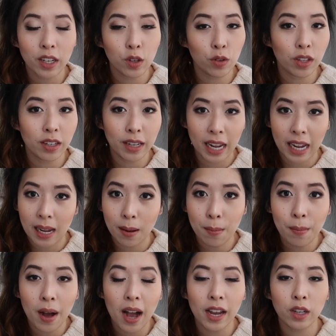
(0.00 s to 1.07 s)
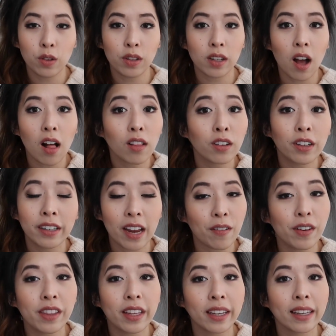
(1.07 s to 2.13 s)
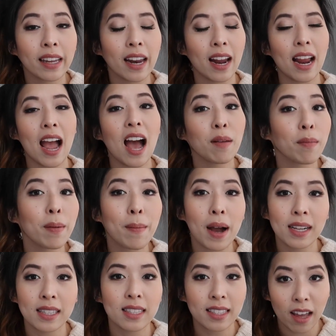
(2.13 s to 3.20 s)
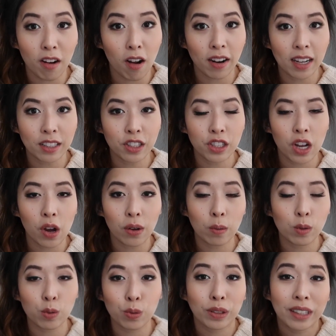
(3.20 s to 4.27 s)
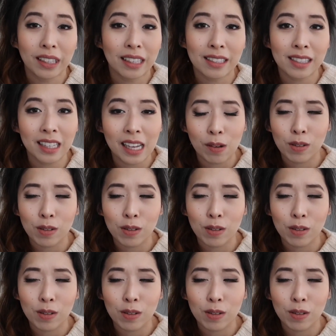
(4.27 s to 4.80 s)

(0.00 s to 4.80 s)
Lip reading: I knew the name, I knew the color and everything, and I had my mind set on it, so it was really easy.